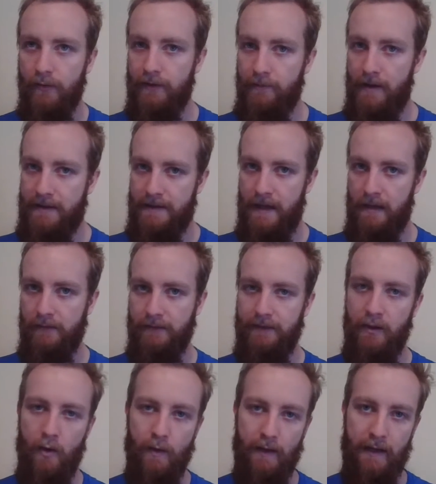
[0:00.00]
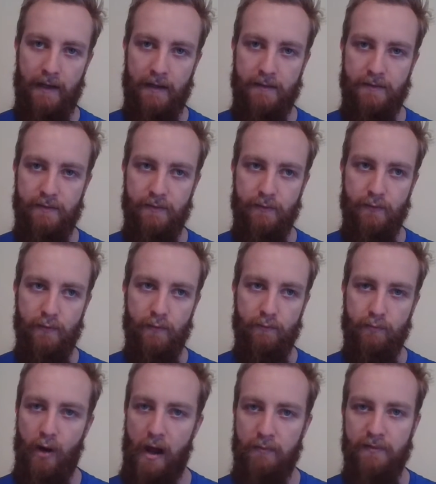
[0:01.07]
mentality going into
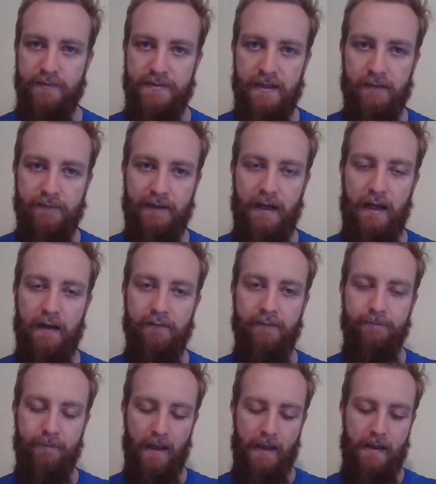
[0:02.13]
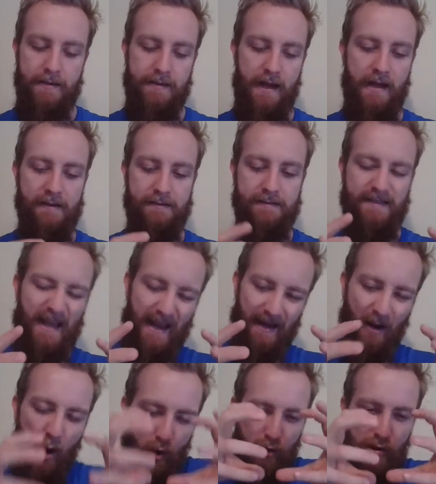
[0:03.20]
problem solving, of not saying,
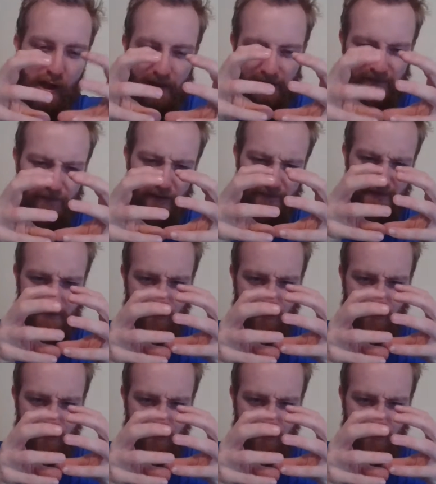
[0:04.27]
I've got this